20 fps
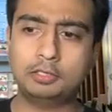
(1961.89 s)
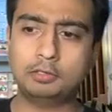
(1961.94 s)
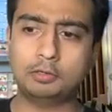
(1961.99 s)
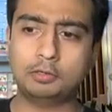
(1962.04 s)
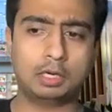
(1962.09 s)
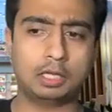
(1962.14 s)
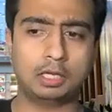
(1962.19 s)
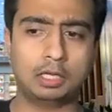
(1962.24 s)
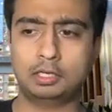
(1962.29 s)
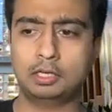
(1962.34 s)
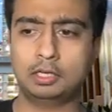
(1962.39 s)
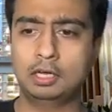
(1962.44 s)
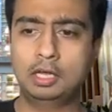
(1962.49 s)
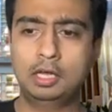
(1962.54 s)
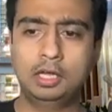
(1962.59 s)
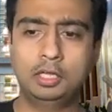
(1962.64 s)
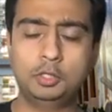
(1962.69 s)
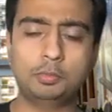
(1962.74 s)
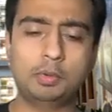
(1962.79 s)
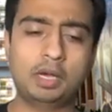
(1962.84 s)
or like
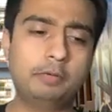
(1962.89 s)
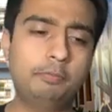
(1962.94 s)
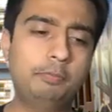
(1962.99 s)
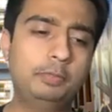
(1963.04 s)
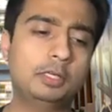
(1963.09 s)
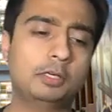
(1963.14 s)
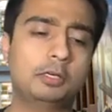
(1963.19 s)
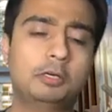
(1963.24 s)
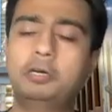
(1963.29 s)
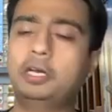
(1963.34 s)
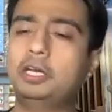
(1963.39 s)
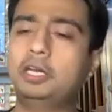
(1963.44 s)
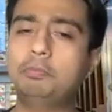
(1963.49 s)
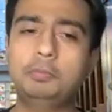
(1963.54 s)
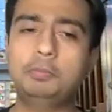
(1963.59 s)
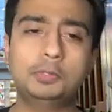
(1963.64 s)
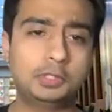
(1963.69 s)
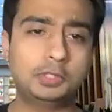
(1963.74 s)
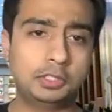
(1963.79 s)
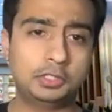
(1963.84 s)
you might be a great
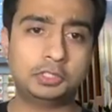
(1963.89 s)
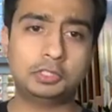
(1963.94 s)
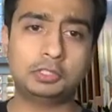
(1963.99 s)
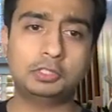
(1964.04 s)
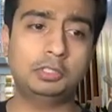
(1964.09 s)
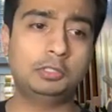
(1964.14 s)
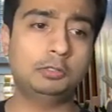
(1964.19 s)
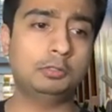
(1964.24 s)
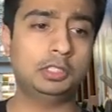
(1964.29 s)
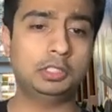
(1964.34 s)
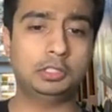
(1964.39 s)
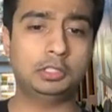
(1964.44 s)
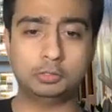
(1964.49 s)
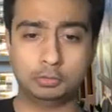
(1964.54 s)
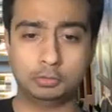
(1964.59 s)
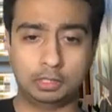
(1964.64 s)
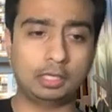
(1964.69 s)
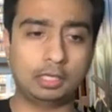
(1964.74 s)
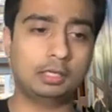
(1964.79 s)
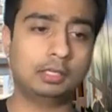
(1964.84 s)
musician, you need to
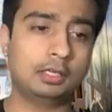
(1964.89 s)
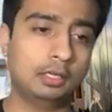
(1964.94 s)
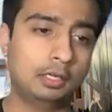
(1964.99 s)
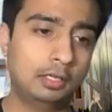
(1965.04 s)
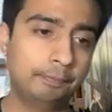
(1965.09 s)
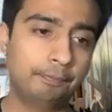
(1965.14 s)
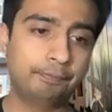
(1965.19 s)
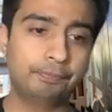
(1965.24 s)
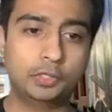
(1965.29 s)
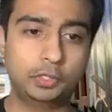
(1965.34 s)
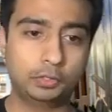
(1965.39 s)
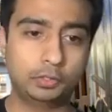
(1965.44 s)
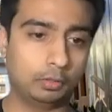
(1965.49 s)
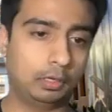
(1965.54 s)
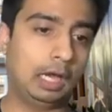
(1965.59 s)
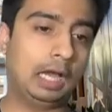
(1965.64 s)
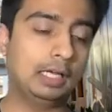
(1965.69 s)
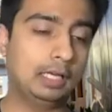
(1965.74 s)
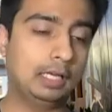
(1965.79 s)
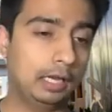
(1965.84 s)
like, you know,
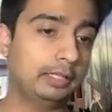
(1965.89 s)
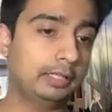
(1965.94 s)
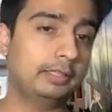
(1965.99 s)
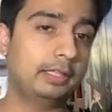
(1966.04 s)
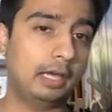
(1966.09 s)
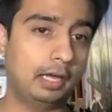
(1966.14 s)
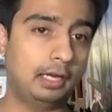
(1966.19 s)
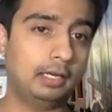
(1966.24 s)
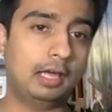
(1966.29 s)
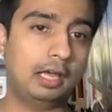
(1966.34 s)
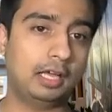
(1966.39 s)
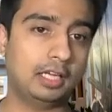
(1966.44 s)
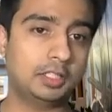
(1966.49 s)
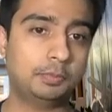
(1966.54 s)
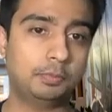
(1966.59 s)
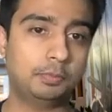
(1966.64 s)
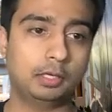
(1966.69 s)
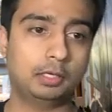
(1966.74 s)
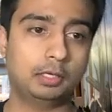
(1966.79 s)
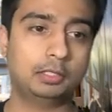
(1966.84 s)
highlight that
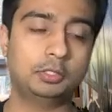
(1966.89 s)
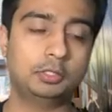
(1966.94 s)
aspect.